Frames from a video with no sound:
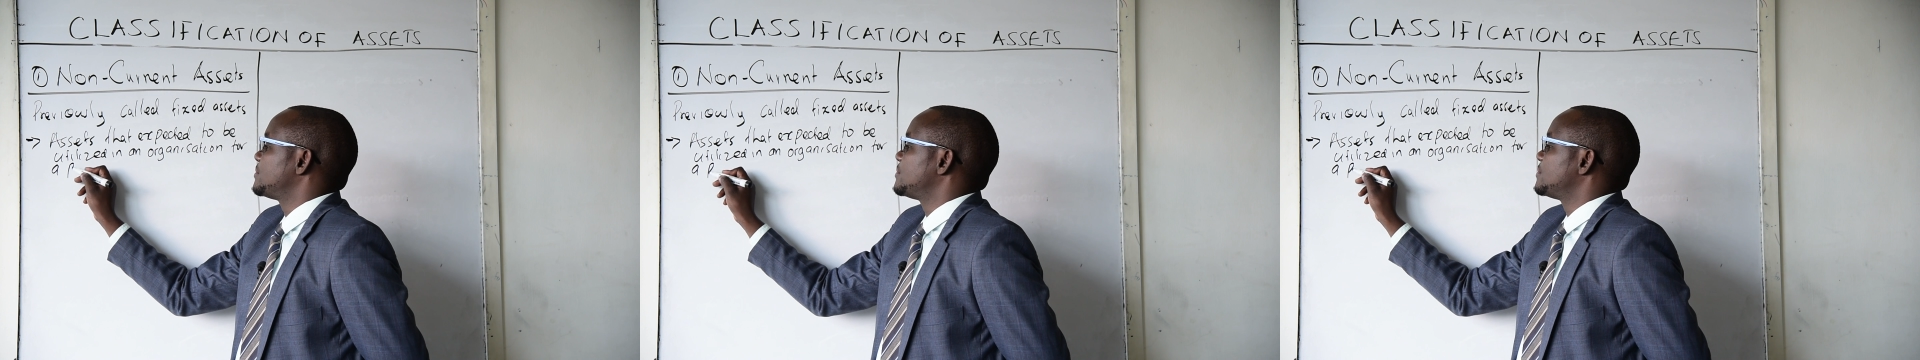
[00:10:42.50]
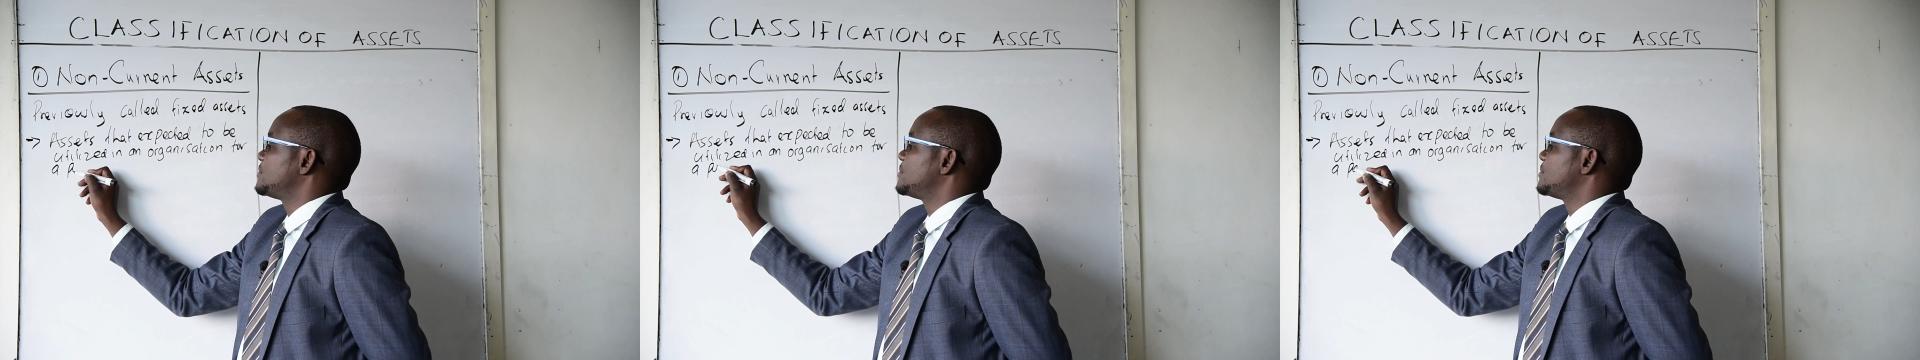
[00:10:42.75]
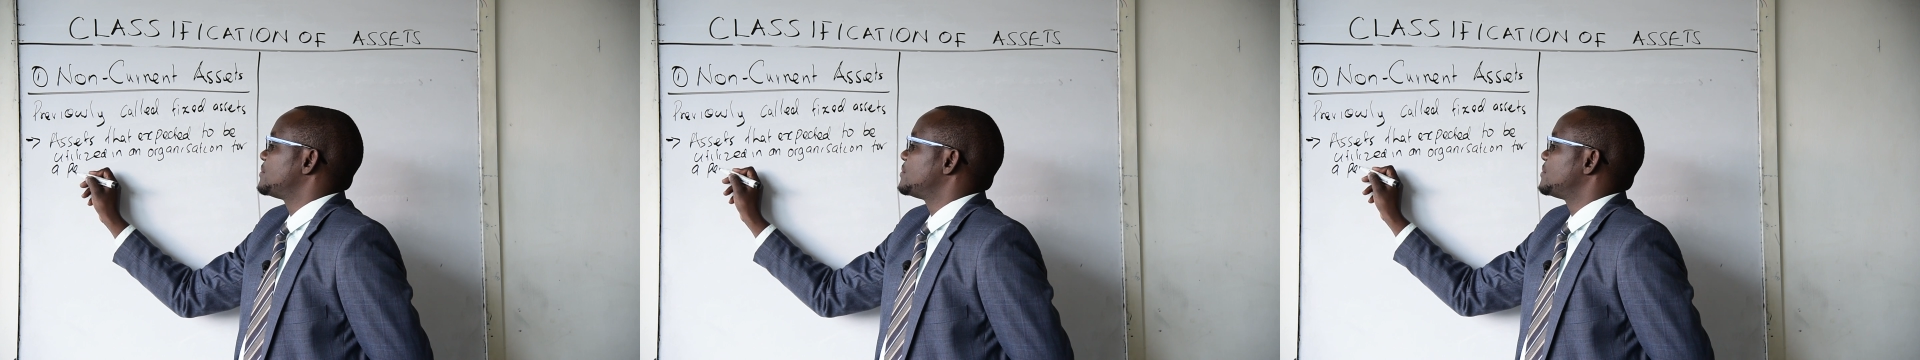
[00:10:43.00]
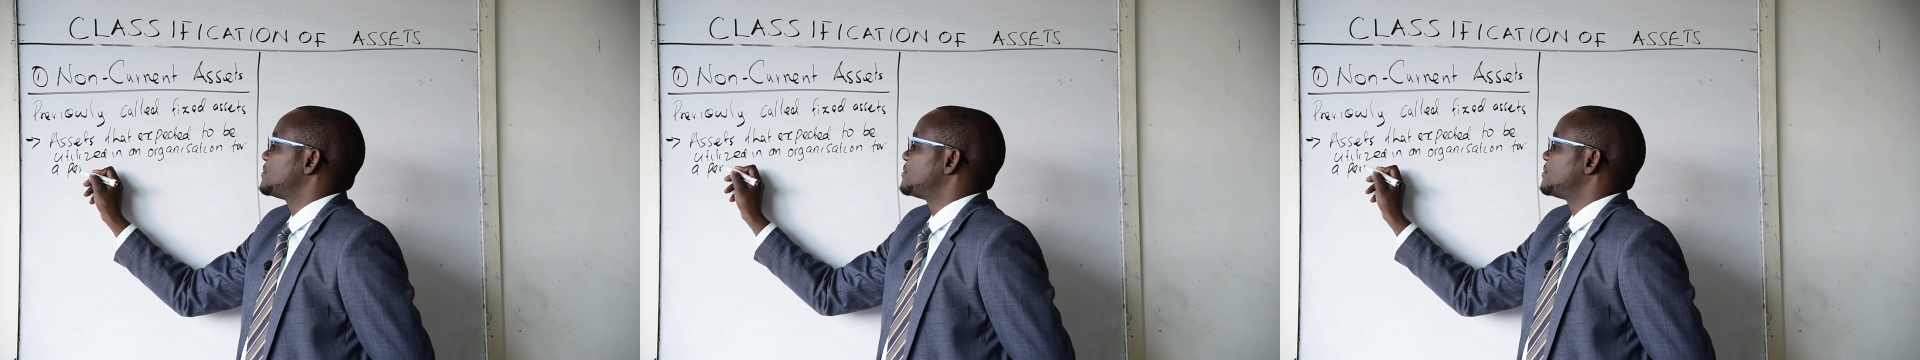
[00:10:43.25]

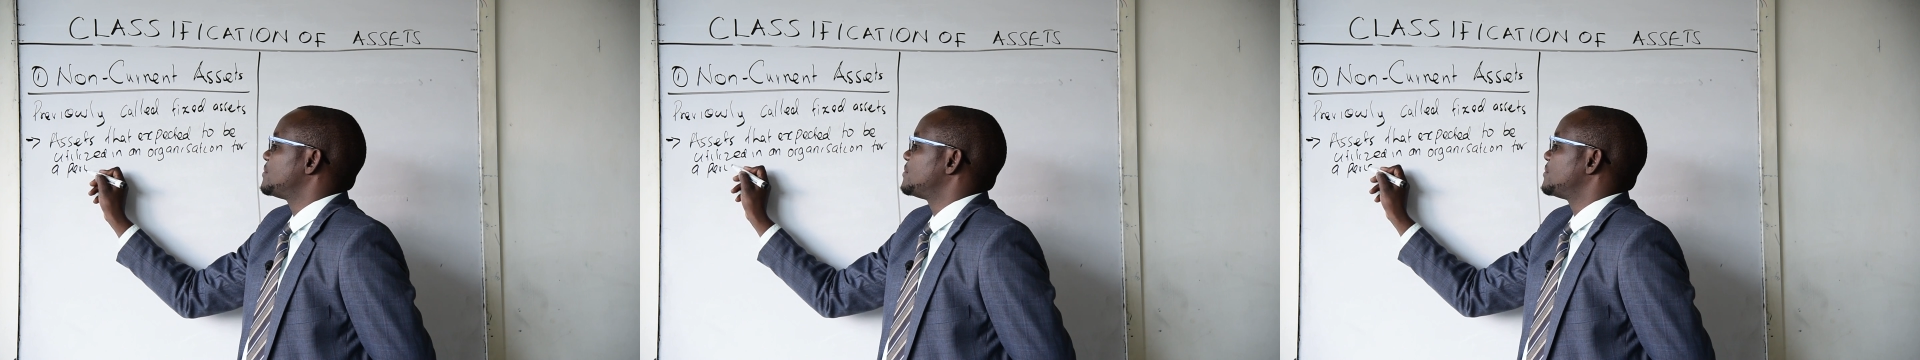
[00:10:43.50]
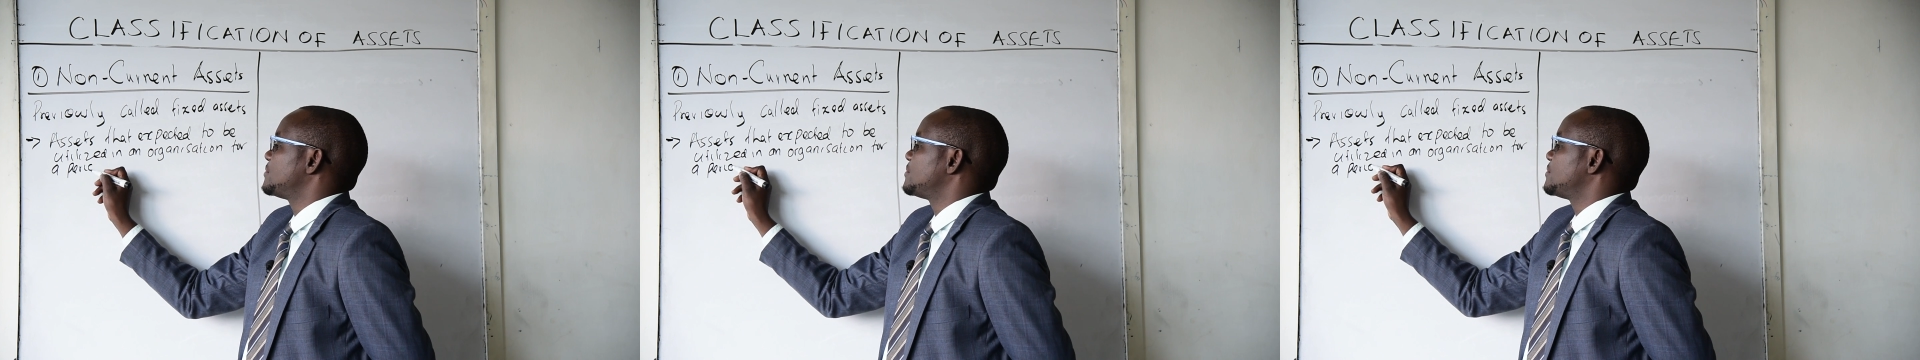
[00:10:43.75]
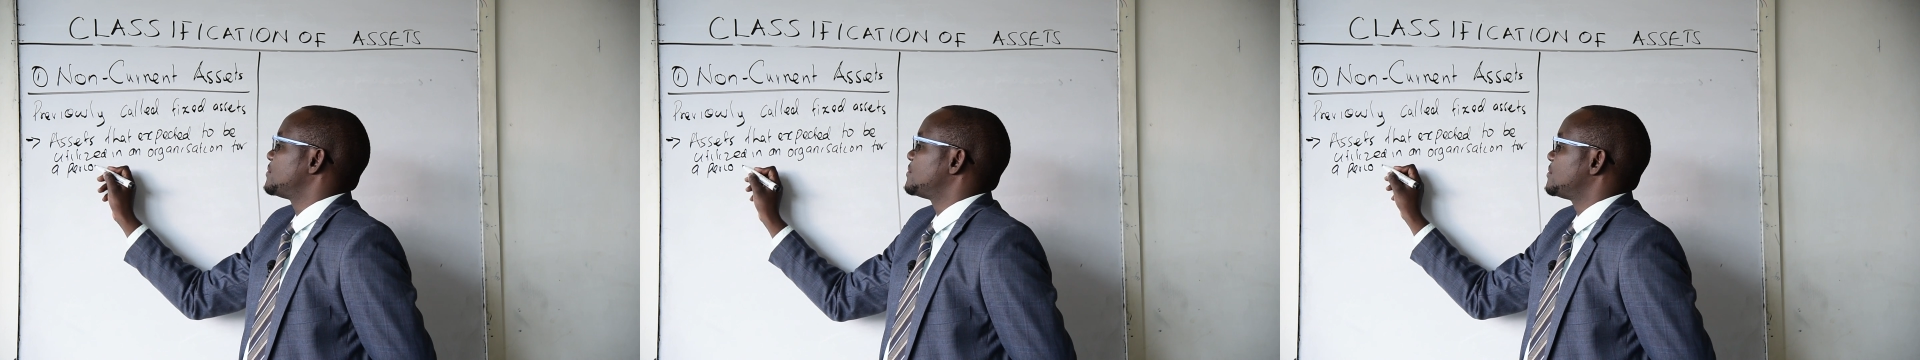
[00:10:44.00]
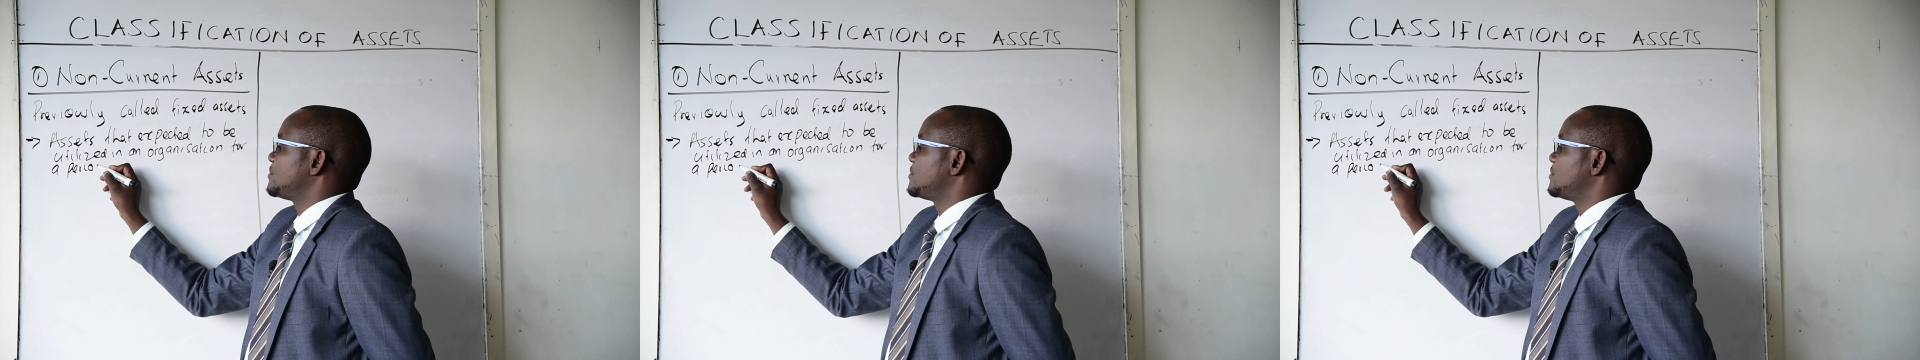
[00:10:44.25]

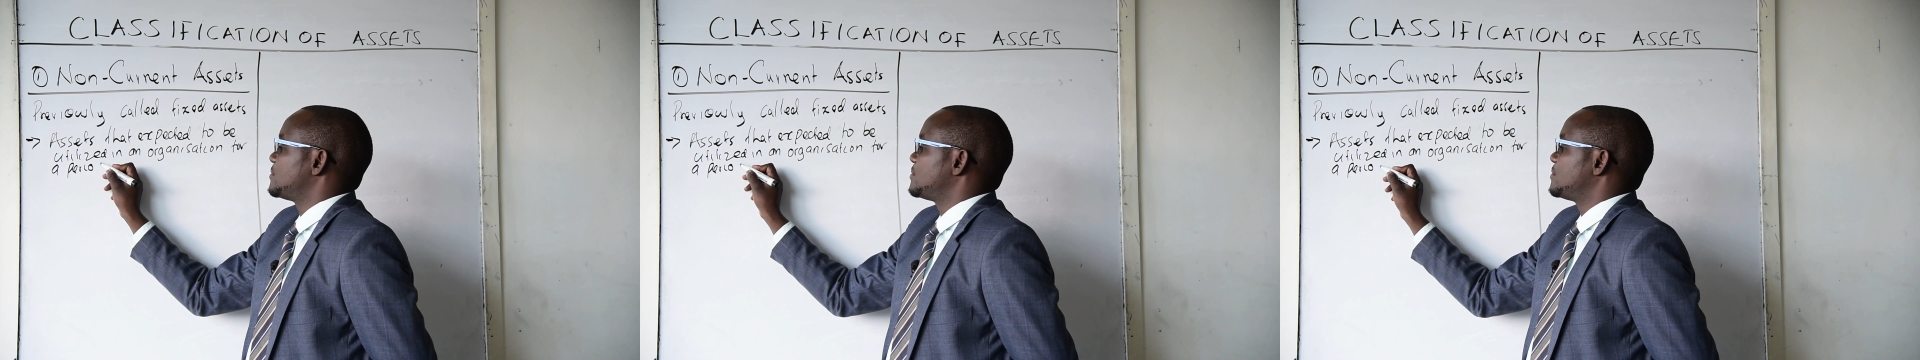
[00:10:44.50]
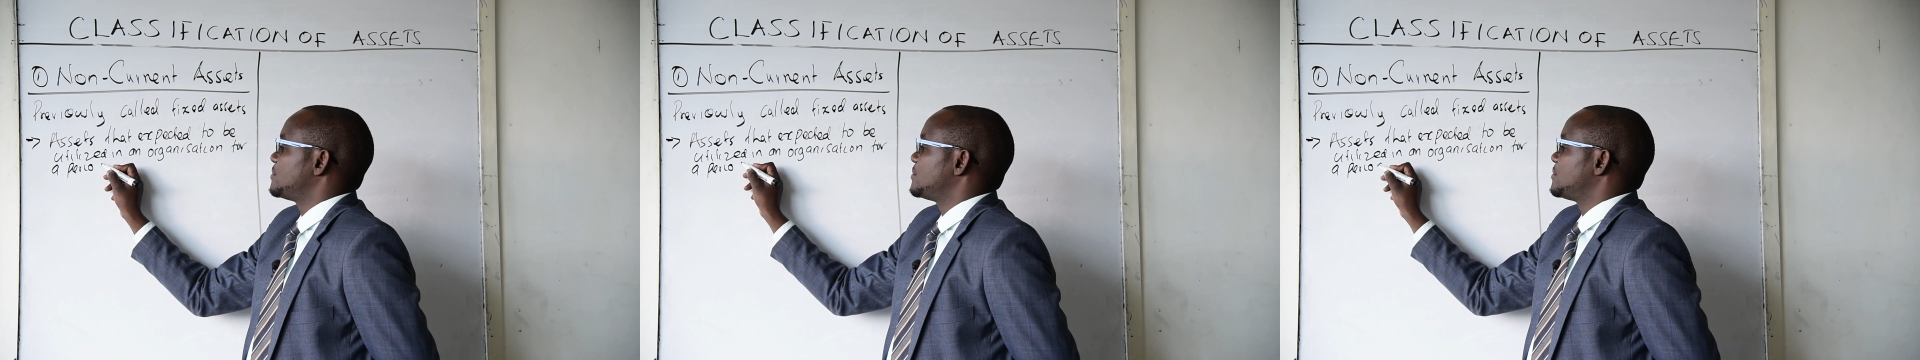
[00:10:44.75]
(silence)